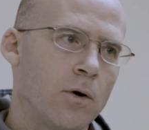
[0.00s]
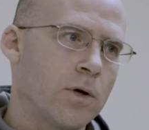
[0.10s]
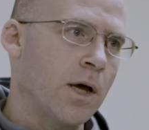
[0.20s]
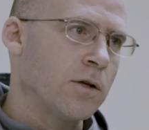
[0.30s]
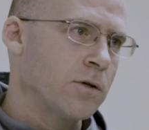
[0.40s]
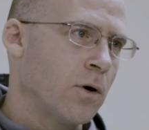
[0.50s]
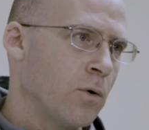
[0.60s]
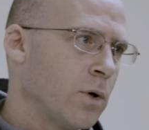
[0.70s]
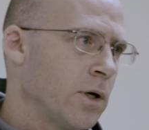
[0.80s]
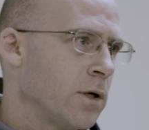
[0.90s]
Okay,
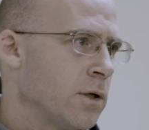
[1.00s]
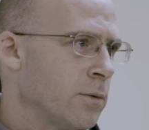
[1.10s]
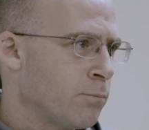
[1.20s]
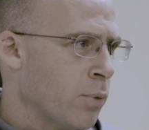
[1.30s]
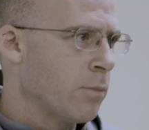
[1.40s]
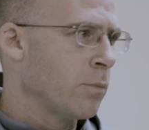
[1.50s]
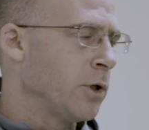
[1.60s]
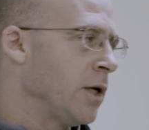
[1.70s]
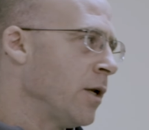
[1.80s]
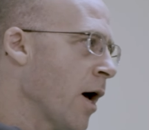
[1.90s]
so it,
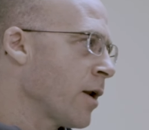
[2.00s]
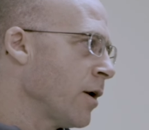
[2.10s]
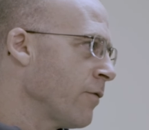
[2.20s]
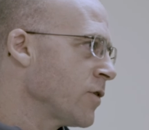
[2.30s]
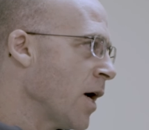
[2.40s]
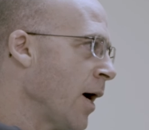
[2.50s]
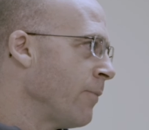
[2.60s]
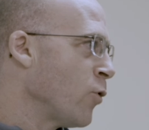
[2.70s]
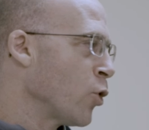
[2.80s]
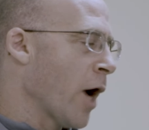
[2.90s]
probably not enough
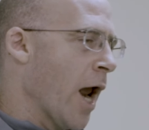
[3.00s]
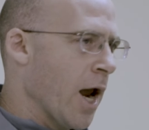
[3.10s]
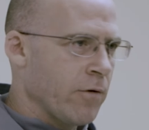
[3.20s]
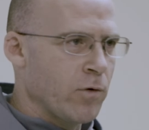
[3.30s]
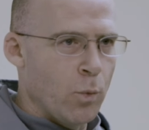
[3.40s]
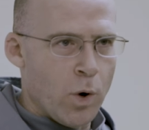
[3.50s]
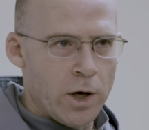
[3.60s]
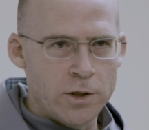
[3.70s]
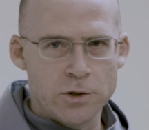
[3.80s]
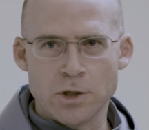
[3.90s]
time for
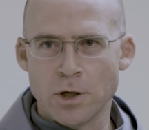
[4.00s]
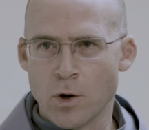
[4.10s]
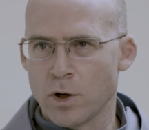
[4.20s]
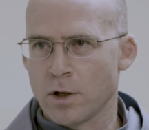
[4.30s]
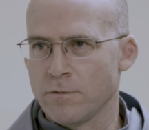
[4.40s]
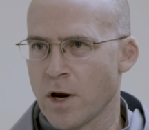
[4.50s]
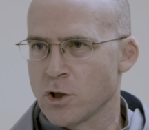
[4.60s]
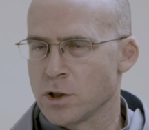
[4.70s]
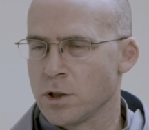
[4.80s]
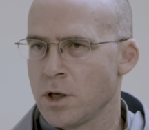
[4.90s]
everyone to go to
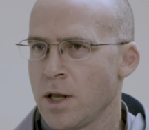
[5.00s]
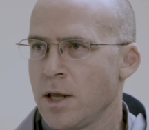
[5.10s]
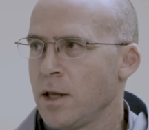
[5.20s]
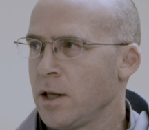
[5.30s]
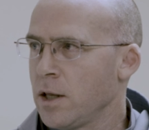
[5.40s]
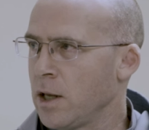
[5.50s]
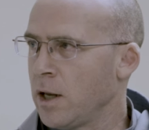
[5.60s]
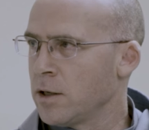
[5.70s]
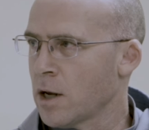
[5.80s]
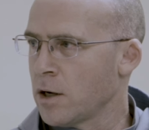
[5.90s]
confession.
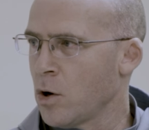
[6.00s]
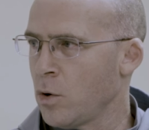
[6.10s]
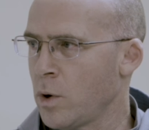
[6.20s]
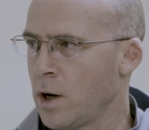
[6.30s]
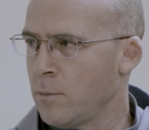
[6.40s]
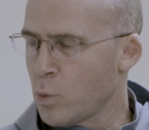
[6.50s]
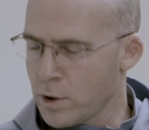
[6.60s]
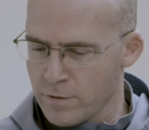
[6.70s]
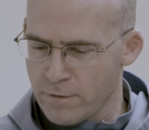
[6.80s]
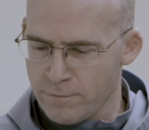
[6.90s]
And I know um,
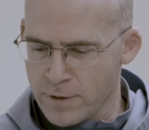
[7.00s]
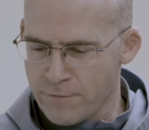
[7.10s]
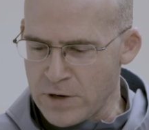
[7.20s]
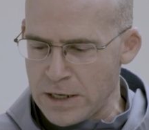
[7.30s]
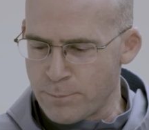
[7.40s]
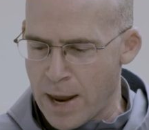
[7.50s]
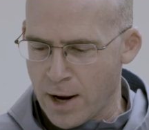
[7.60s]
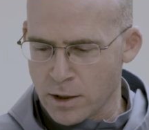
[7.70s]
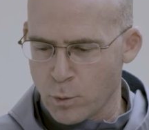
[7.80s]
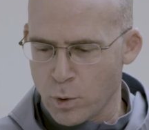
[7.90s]
one of the, the
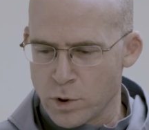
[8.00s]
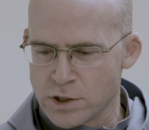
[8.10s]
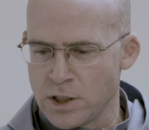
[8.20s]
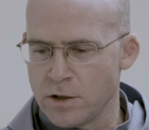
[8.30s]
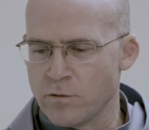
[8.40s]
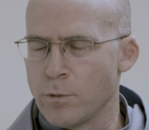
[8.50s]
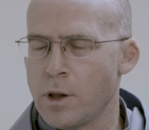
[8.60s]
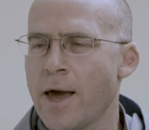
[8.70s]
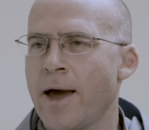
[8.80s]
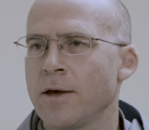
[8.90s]
feedback that we received from
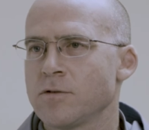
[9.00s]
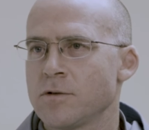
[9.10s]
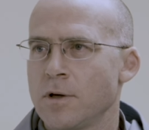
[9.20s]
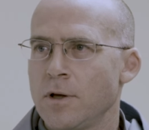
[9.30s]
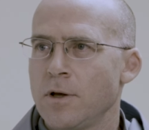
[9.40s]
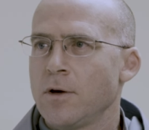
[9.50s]
the last